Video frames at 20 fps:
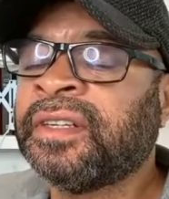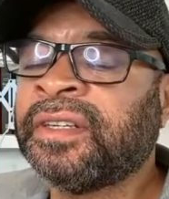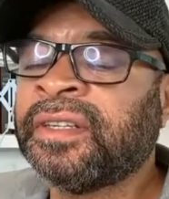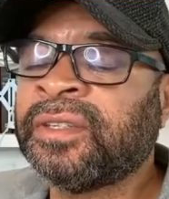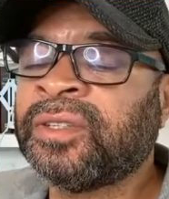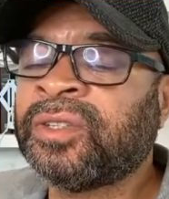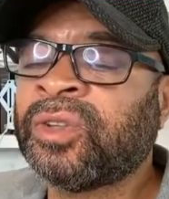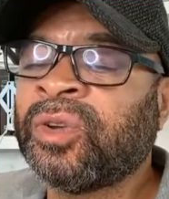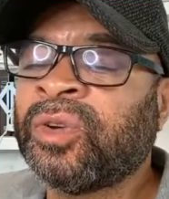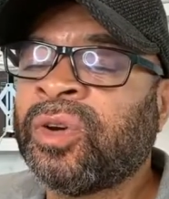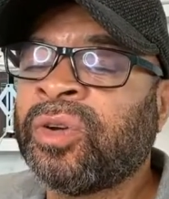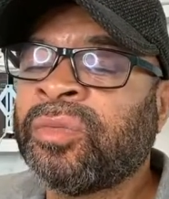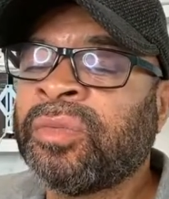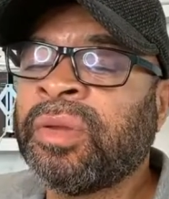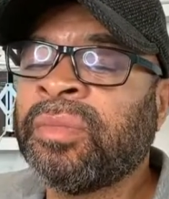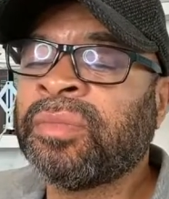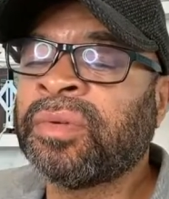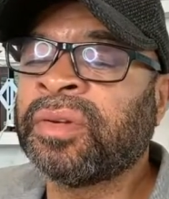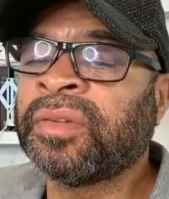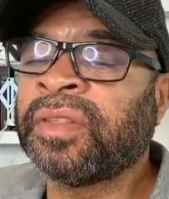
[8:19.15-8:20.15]
So
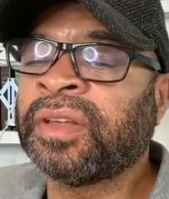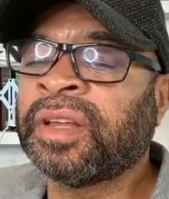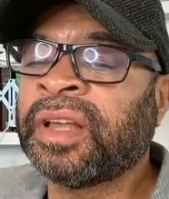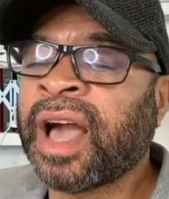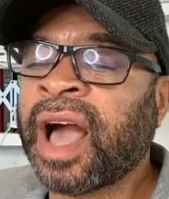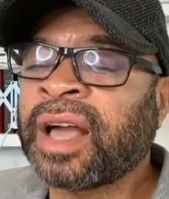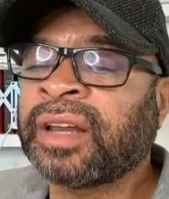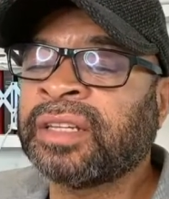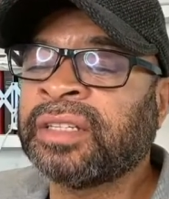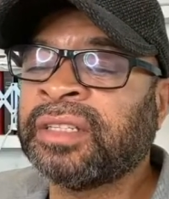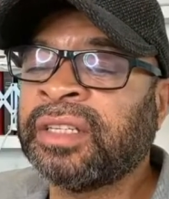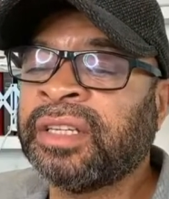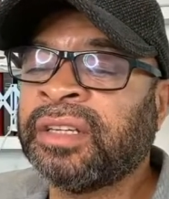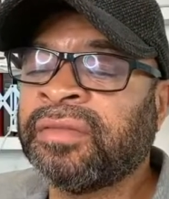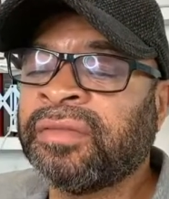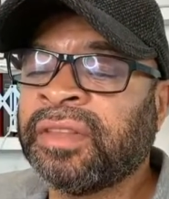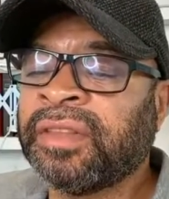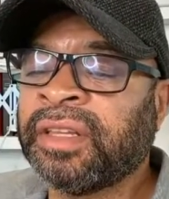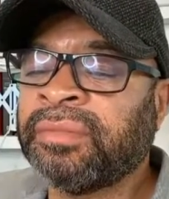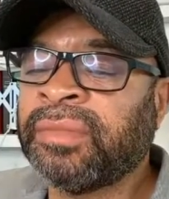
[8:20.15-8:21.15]
remember, the
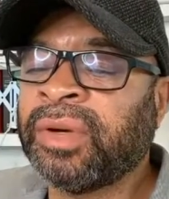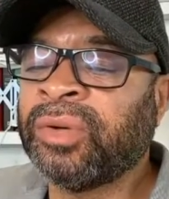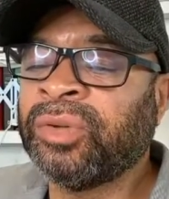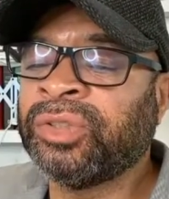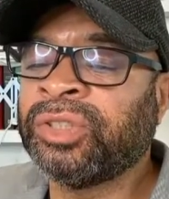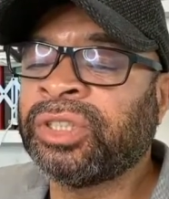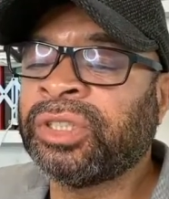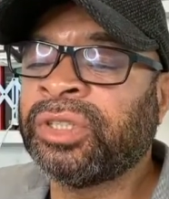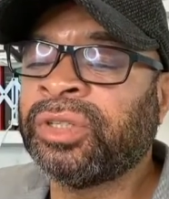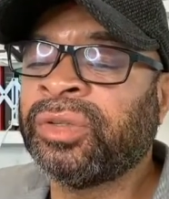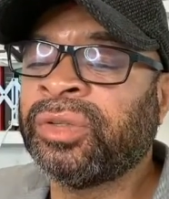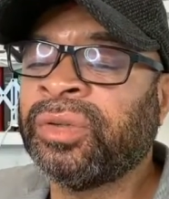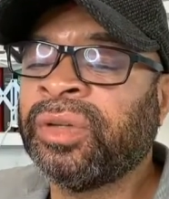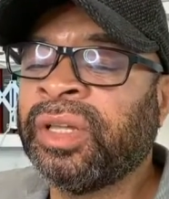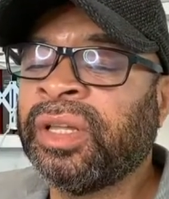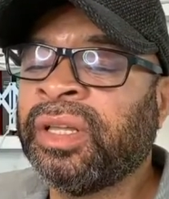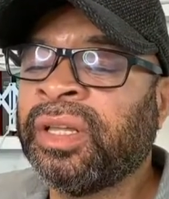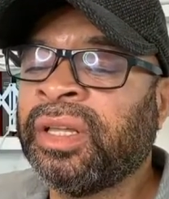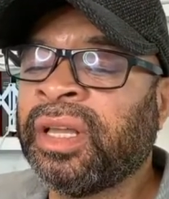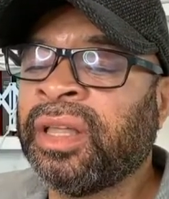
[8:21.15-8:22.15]
cognitive, the emotional,
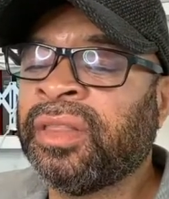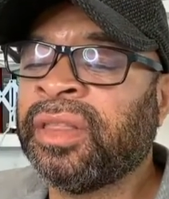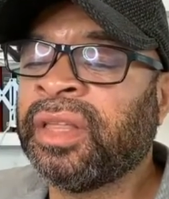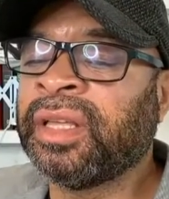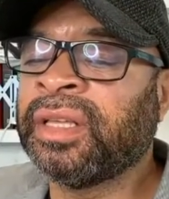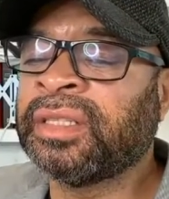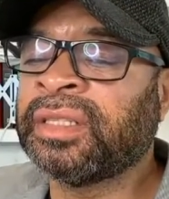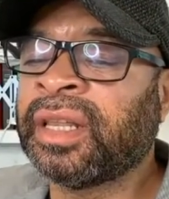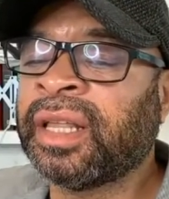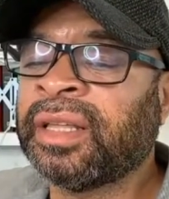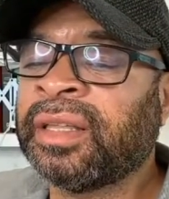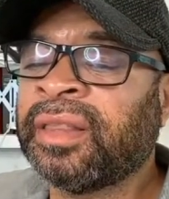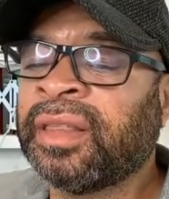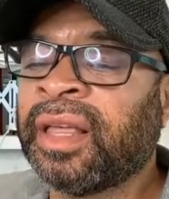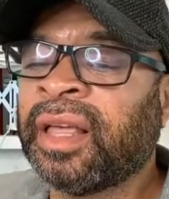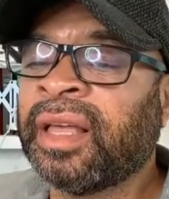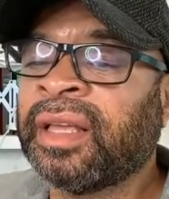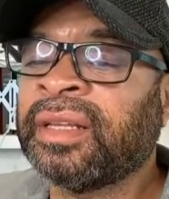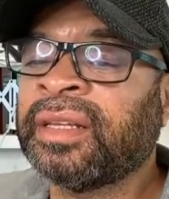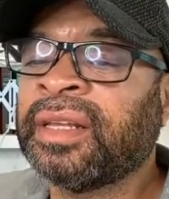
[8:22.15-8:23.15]
and things like
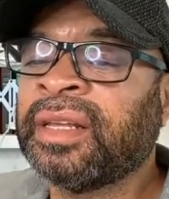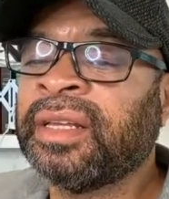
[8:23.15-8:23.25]
that.